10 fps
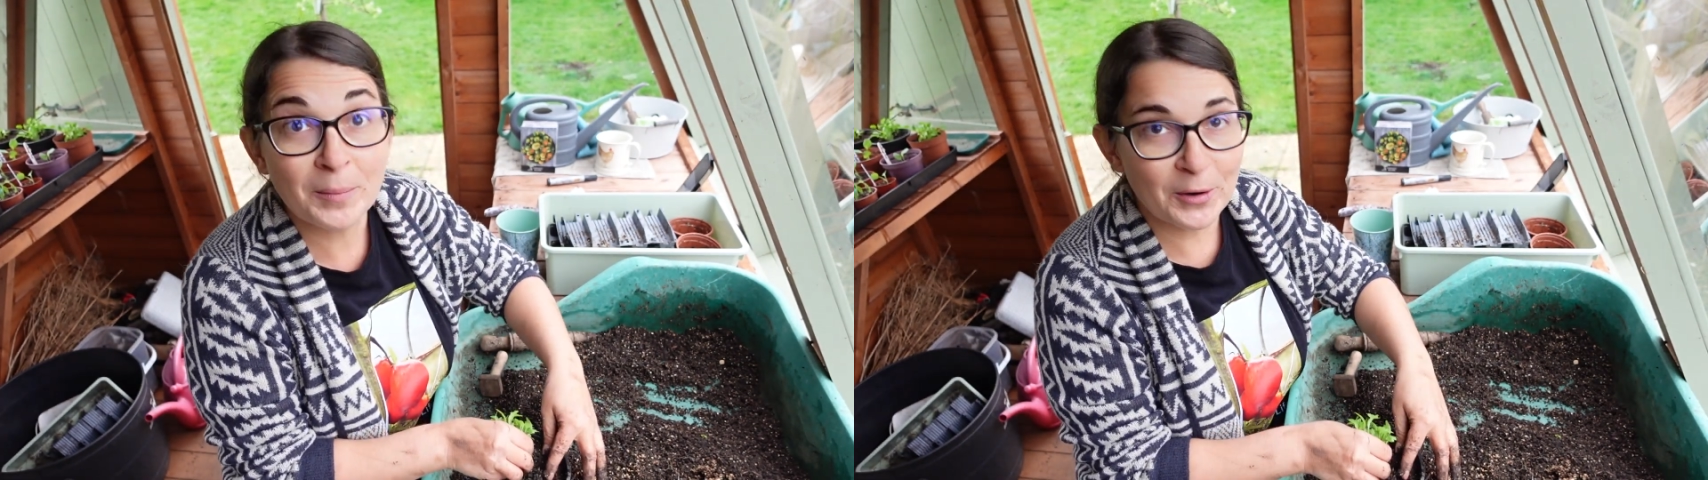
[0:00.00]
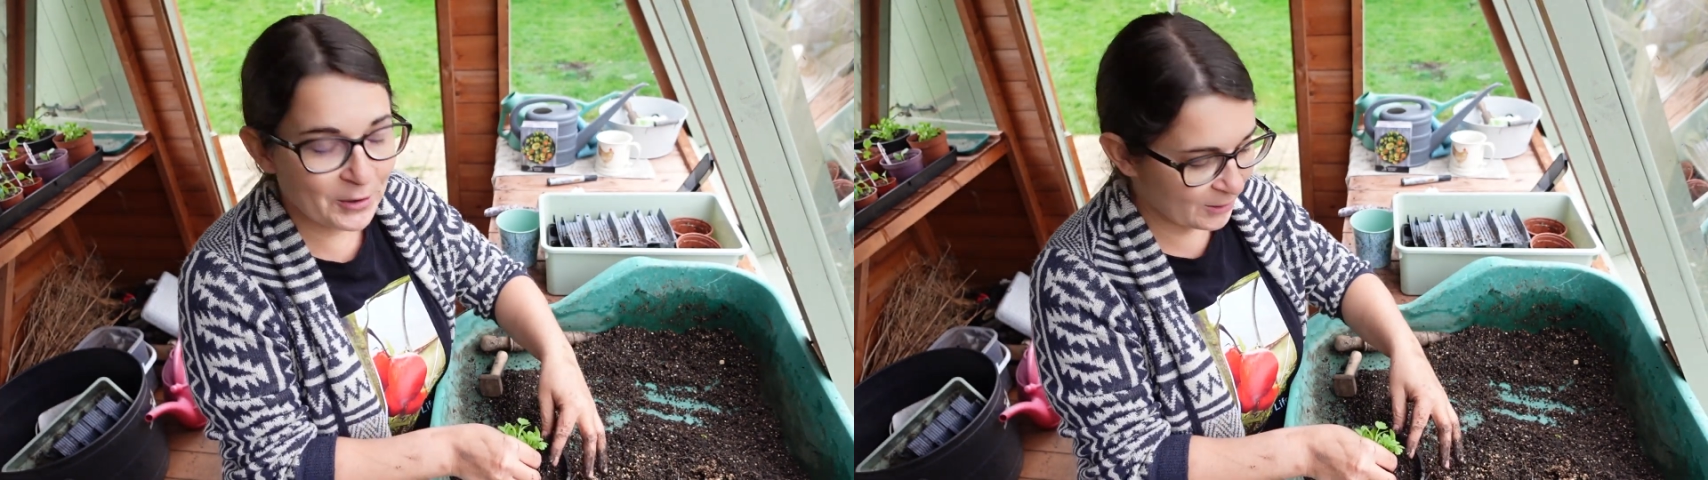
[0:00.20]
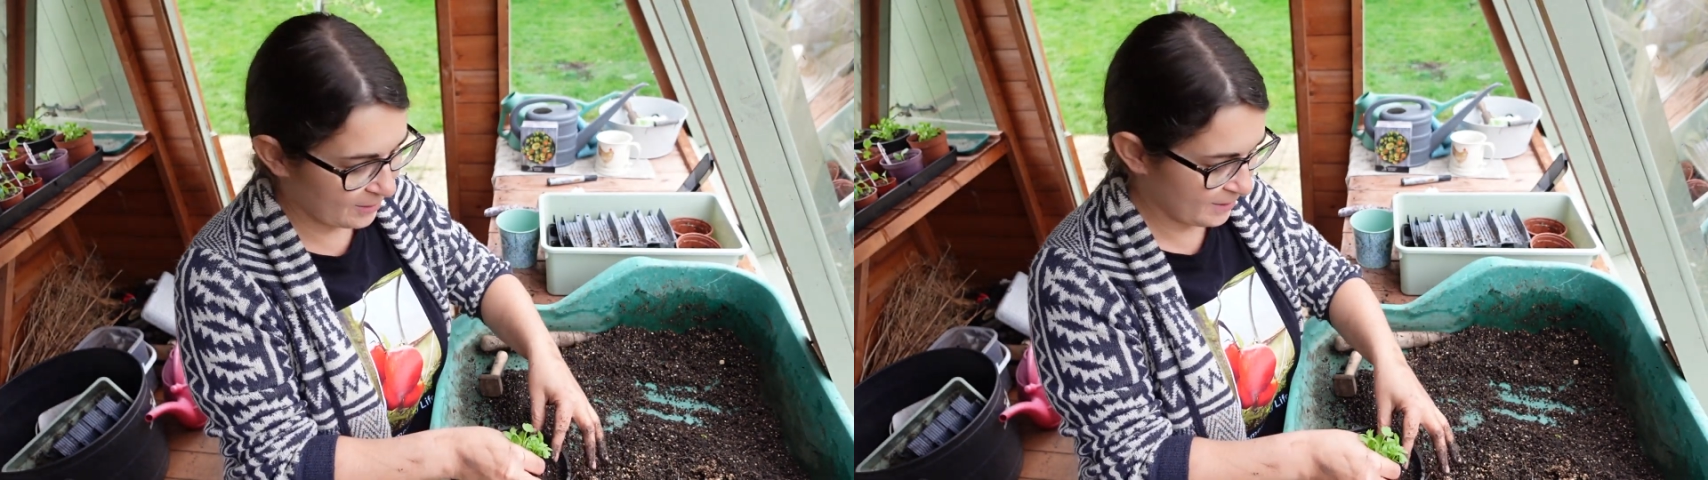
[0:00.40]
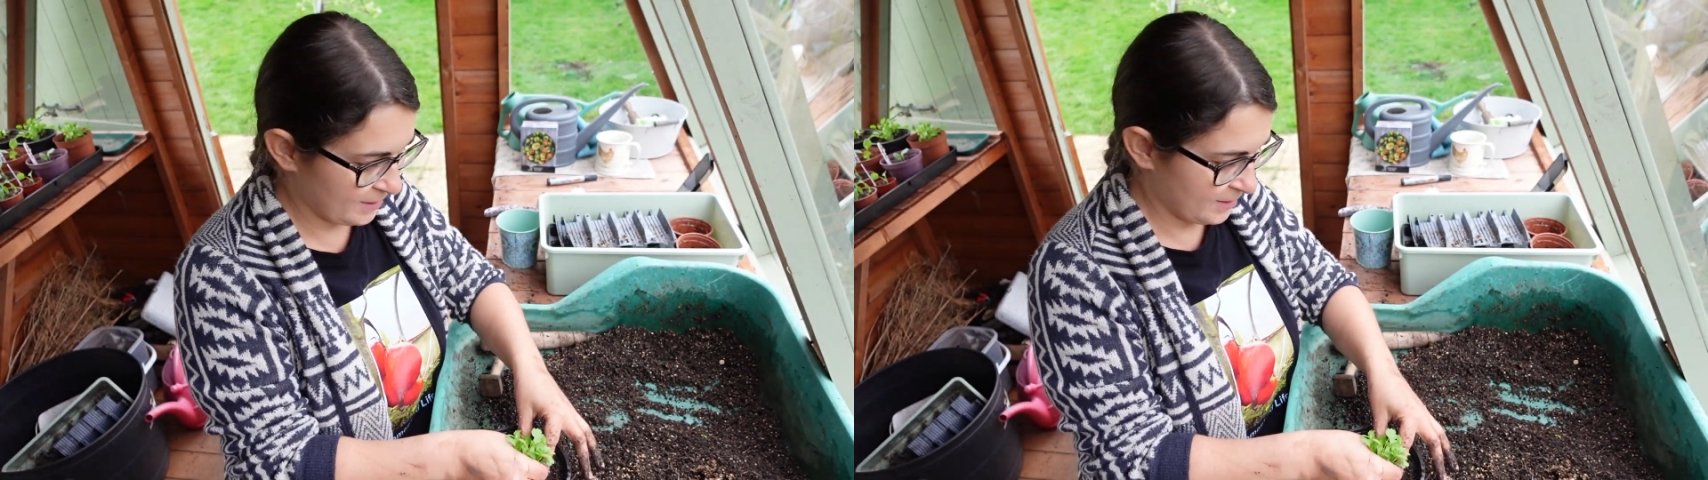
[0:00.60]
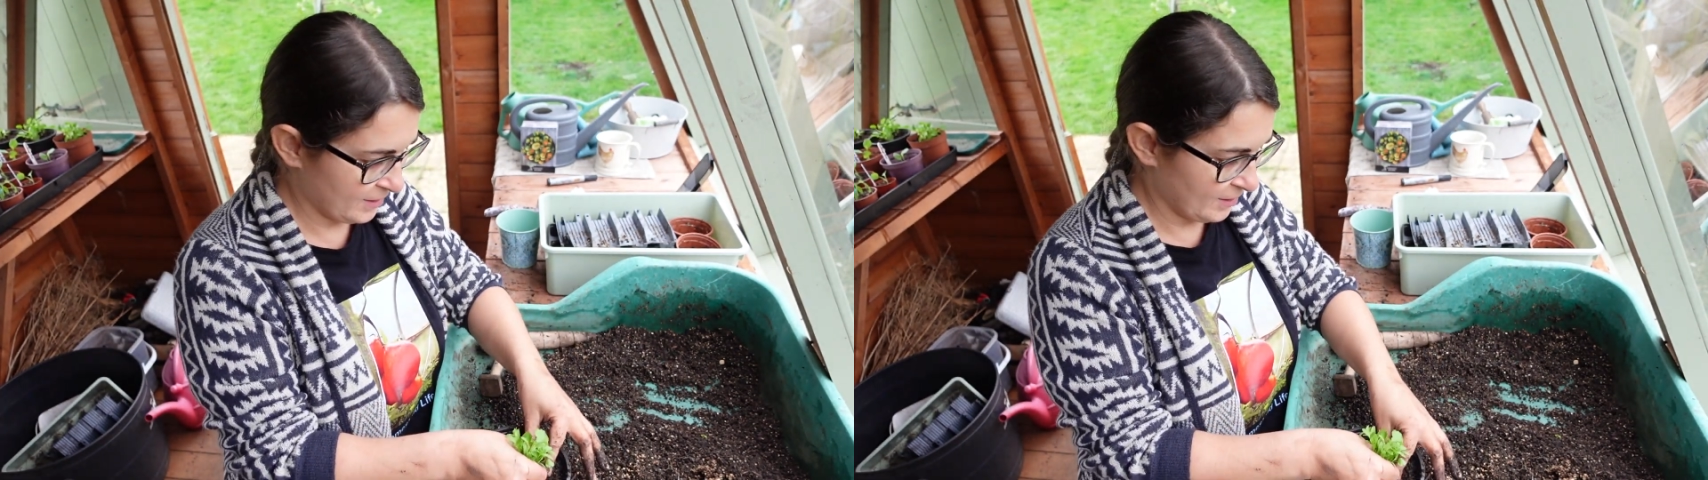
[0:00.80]
more.
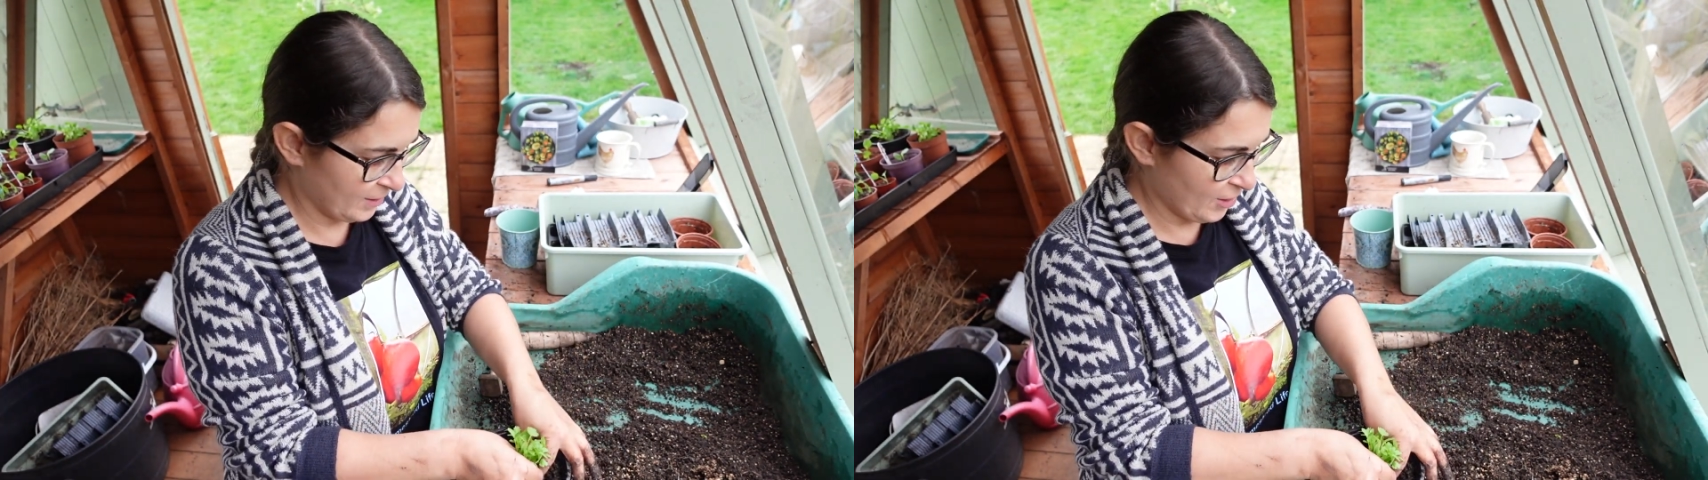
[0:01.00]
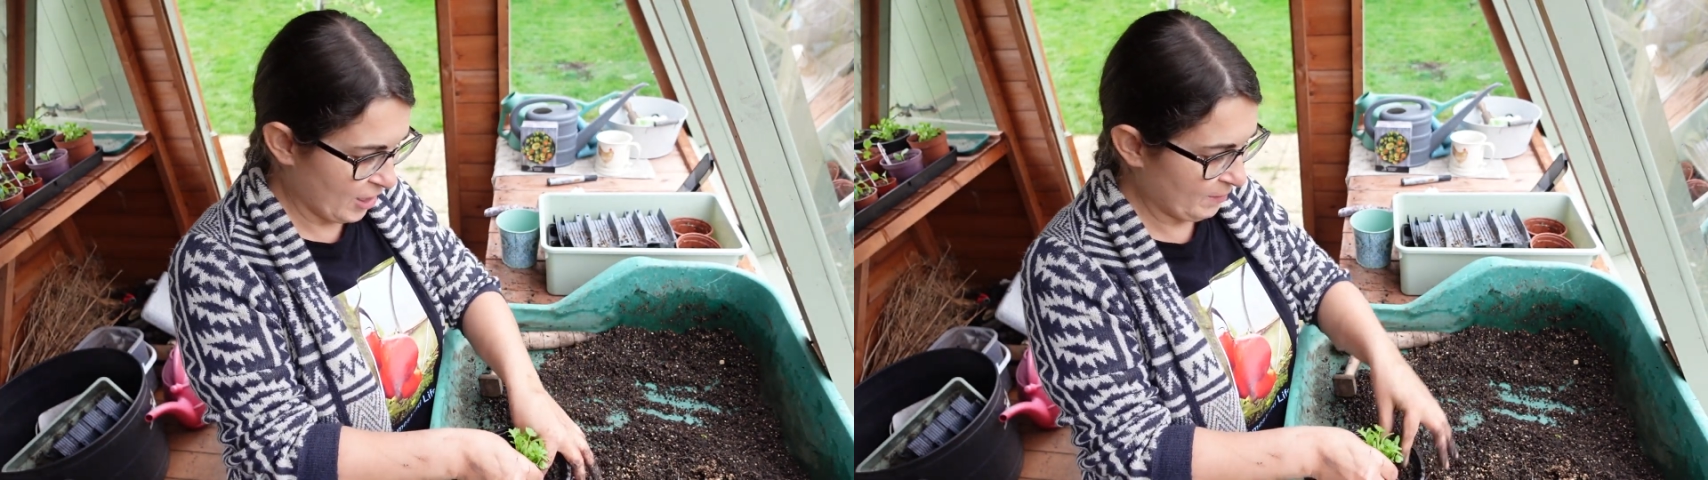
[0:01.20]
Time